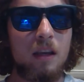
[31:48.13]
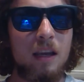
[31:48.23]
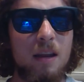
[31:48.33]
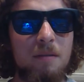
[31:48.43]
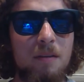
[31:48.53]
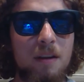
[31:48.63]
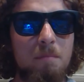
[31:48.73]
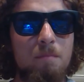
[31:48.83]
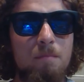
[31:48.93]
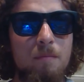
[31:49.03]
and
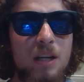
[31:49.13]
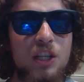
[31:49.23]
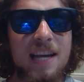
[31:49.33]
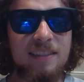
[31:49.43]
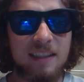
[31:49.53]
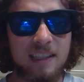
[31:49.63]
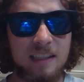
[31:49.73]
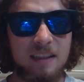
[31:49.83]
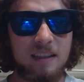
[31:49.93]
majestic.